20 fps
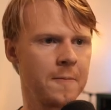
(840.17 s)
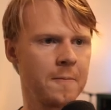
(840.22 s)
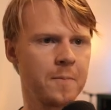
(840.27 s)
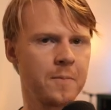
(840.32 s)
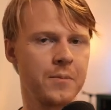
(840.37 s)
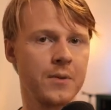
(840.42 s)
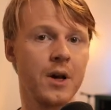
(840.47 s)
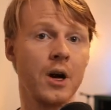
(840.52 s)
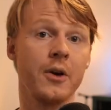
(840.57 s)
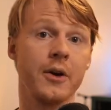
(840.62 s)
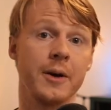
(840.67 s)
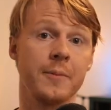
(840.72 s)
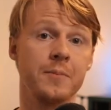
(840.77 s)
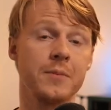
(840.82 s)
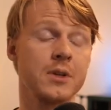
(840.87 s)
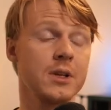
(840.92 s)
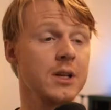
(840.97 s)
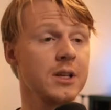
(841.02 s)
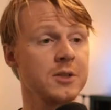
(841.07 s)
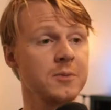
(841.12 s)
All right,
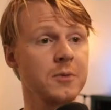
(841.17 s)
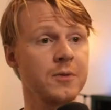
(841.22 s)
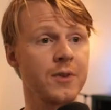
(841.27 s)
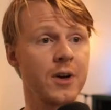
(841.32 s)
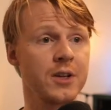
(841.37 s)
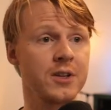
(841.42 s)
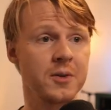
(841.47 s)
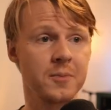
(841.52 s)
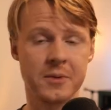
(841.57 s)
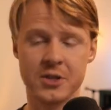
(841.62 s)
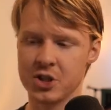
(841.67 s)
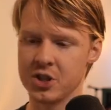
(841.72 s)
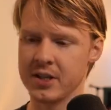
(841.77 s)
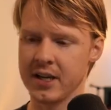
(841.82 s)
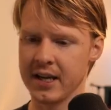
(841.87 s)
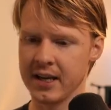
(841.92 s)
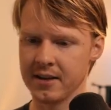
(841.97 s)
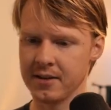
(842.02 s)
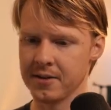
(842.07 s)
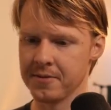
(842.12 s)
let's move on to mission
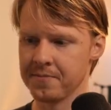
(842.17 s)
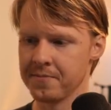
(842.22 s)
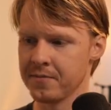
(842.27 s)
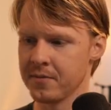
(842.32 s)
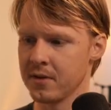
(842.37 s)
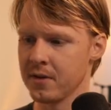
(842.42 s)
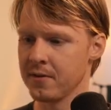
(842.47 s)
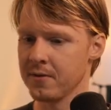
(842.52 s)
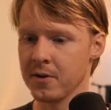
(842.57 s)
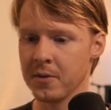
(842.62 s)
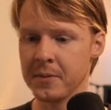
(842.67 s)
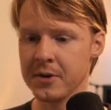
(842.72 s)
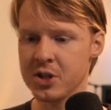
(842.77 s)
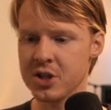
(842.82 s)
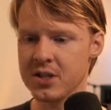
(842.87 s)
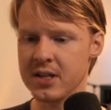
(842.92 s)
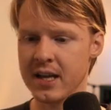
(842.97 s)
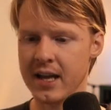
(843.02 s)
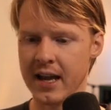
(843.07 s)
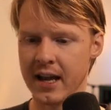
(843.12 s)
8. For
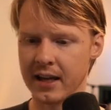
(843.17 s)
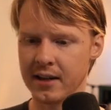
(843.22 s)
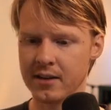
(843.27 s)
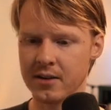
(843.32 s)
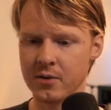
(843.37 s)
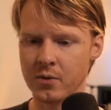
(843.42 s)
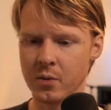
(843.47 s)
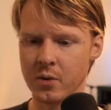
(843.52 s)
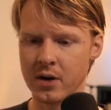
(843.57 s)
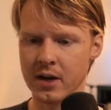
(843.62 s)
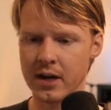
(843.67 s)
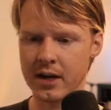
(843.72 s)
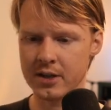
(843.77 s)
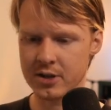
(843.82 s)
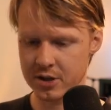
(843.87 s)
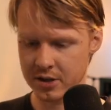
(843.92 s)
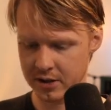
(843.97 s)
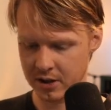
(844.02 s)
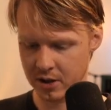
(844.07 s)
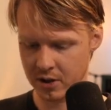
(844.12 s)
mission 8, we're
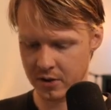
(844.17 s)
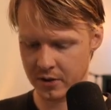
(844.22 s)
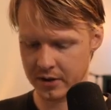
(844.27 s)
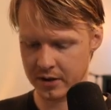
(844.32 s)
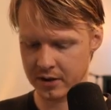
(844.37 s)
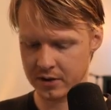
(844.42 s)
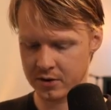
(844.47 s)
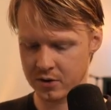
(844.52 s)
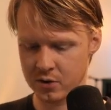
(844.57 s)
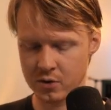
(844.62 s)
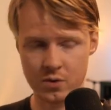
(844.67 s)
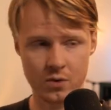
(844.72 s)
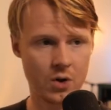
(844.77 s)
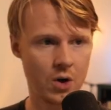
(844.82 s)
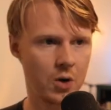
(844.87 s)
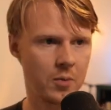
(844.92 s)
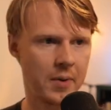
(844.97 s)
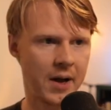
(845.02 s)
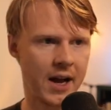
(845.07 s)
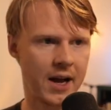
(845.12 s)
actually going to
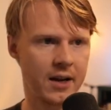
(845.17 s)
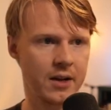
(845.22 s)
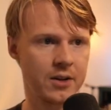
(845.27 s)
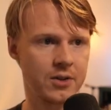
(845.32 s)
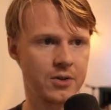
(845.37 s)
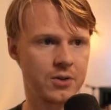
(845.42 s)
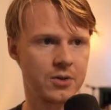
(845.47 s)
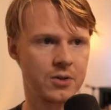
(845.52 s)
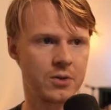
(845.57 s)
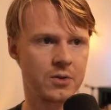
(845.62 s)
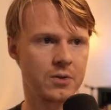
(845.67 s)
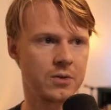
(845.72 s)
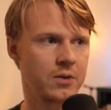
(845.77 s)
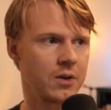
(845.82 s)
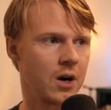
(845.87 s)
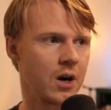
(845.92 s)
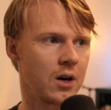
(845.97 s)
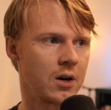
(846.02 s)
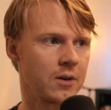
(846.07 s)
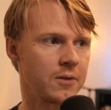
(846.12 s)
go back to
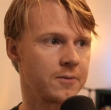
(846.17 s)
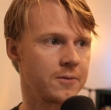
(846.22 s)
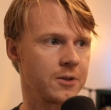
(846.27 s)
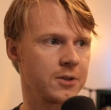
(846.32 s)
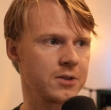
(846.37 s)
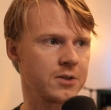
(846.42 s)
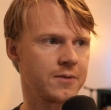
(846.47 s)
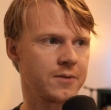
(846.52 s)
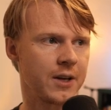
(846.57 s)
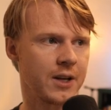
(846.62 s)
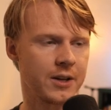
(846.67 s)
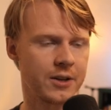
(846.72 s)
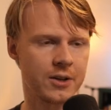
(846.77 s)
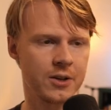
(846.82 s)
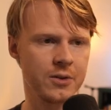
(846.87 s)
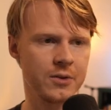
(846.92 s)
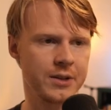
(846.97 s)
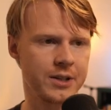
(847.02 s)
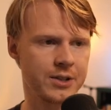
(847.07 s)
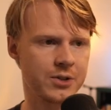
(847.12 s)
our first
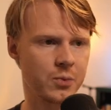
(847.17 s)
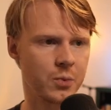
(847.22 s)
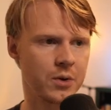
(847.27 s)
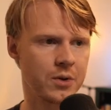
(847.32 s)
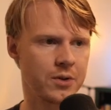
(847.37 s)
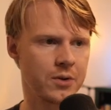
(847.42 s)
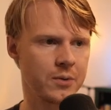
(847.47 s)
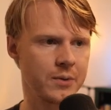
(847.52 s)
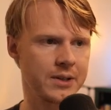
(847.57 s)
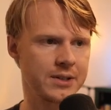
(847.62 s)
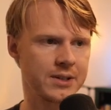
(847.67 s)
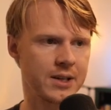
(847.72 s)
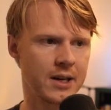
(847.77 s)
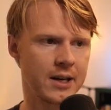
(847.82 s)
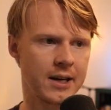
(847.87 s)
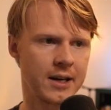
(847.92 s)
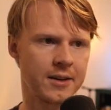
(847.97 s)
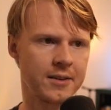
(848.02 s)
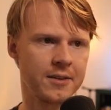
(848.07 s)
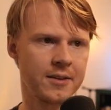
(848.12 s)
value. It's worth the risk
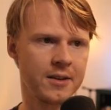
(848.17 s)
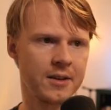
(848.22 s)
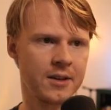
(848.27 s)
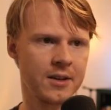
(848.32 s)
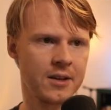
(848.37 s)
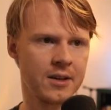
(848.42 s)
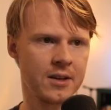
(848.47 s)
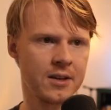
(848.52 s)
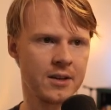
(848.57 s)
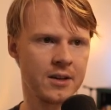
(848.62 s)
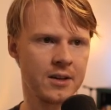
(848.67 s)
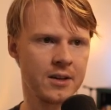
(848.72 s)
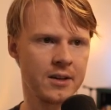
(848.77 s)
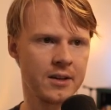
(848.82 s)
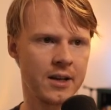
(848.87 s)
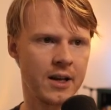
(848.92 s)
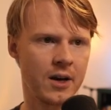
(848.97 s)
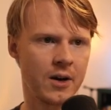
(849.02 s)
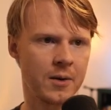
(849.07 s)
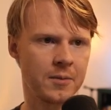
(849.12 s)
again.
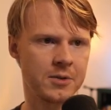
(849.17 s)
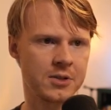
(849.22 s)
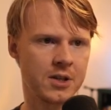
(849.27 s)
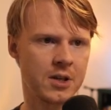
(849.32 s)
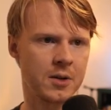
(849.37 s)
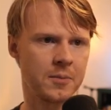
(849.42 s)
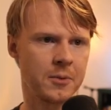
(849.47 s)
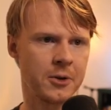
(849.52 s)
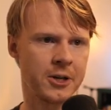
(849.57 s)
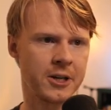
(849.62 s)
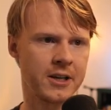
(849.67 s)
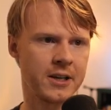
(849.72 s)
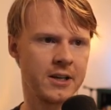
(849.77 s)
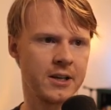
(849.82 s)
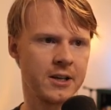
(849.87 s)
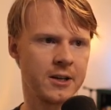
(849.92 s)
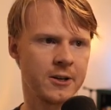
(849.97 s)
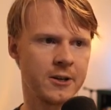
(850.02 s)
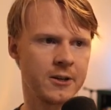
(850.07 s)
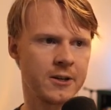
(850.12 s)
Now, I'm just going to put it
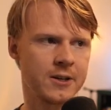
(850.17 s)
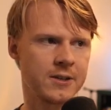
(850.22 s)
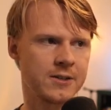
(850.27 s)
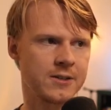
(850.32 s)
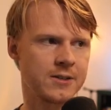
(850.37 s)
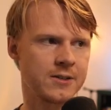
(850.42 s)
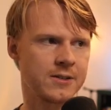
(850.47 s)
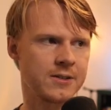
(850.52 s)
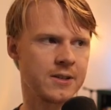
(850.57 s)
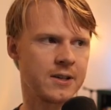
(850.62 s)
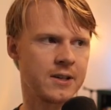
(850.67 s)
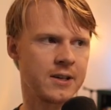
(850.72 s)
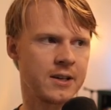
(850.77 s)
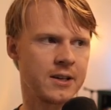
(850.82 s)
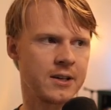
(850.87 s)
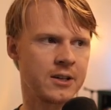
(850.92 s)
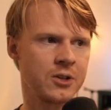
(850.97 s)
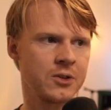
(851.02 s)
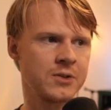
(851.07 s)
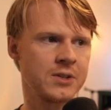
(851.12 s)
here because it's
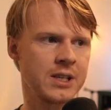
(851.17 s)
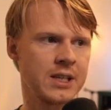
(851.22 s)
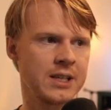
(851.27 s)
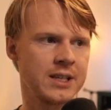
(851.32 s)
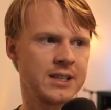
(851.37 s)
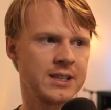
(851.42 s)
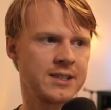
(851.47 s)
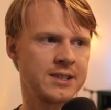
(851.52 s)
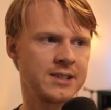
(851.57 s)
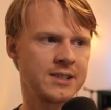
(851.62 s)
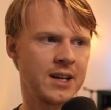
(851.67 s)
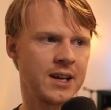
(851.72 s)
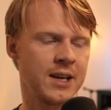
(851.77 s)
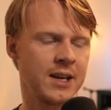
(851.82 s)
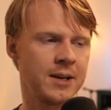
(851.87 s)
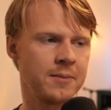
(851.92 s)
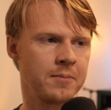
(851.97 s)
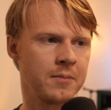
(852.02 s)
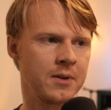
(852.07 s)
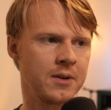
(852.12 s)
using the
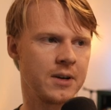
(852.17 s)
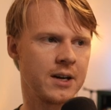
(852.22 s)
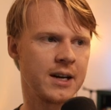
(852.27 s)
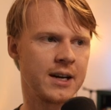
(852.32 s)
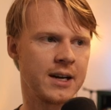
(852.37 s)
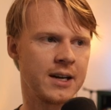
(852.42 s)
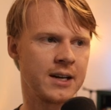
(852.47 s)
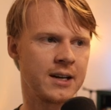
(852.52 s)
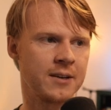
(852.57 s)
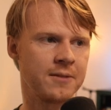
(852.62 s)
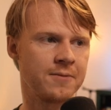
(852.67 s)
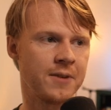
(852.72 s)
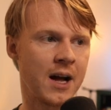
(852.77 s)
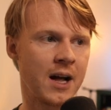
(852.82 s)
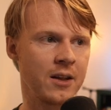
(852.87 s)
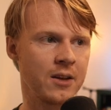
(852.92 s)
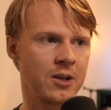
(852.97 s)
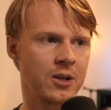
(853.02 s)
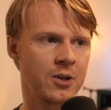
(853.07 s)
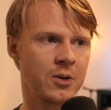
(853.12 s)
same
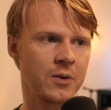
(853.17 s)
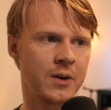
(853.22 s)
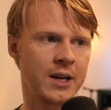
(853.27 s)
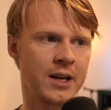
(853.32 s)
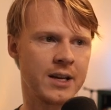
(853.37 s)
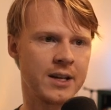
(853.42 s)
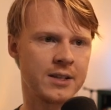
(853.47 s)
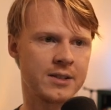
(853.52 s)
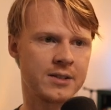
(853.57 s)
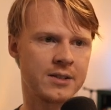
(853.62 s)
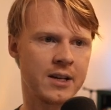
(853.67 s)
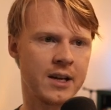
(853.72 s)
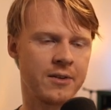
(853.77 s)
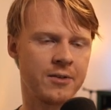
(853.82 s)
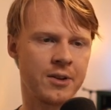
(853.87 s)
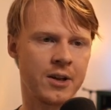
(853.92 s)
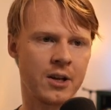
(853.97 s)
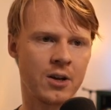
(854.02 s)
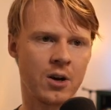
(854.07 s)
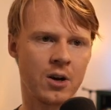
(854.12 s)
value as
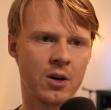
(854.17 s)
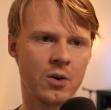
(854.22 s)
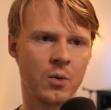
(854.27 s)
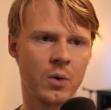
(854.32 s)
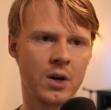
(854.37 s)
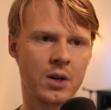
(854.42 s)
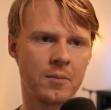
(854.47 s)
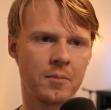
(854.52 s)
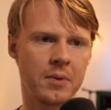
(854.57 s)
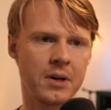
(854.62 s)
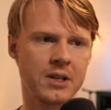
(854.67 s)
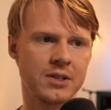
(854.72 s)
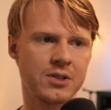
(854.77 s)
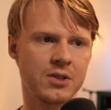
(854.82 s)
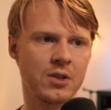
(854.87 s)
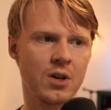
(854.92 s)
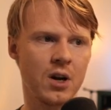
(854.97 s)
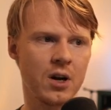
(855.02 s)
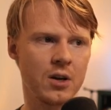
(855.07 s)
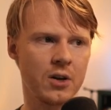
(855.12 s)
everything in Arc 1, but it's
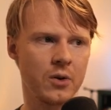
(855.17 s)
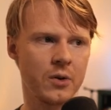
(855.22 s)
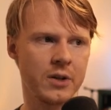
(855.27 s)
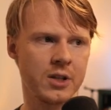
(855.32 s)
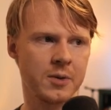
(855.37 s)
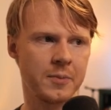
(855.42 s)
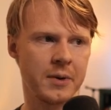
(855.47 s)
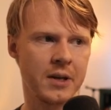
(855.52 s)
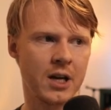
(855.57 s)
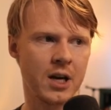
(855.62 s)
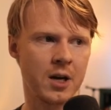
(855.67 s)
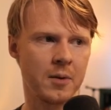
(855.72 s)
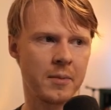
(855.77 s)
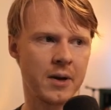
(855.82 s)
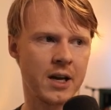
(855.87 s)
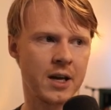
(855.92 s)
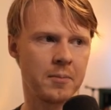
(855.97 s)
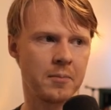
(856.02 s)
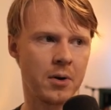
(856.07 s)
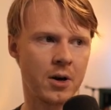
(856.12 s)
not going to become
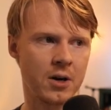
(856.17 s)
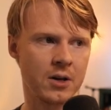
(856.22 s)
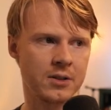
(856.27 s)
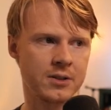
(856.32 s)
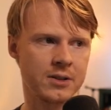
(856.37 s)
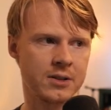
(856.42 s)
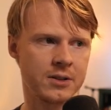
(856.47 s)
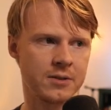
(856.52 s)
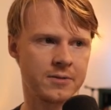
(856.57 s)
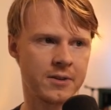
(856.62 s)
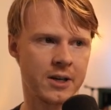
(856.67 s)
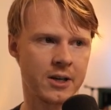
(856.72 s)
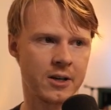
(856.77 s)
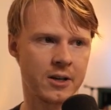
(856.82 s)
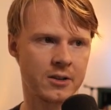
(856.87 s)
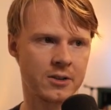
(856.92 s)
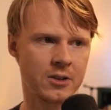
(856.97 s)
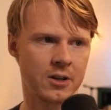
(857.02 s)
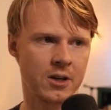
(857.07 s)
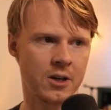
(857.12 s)
a part of
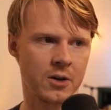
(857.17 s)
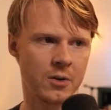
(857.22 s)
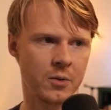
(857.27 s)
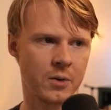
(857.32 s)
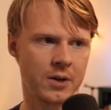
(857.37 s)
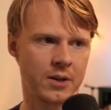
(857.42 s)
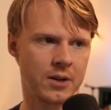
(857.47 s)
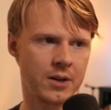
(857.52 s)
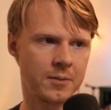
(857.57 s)
character Arc 1.